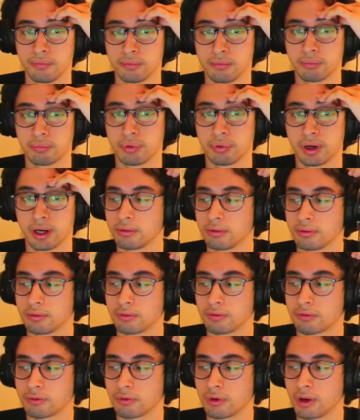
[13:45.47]
but
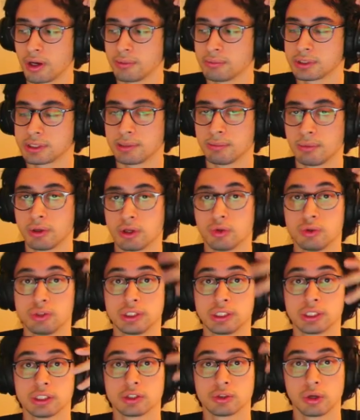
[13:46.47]
from someone who's
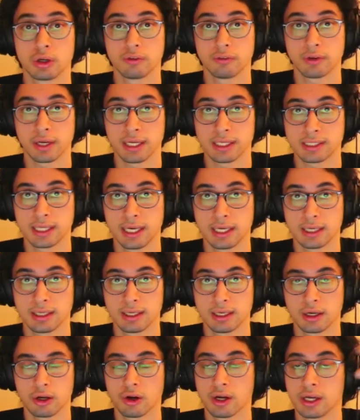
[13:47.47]
just sort of
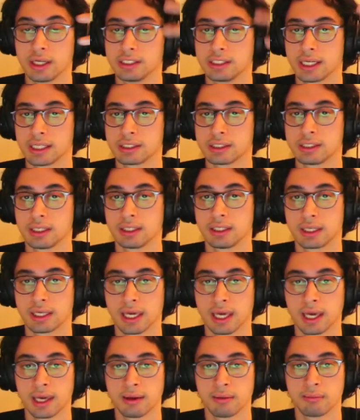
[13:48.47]
intaking or ingesting the
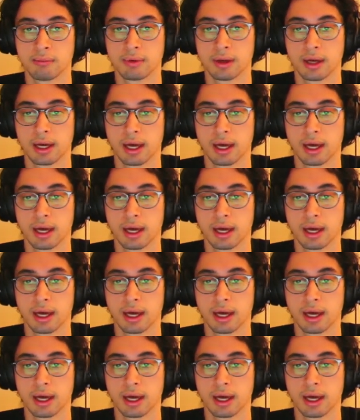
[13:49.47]
game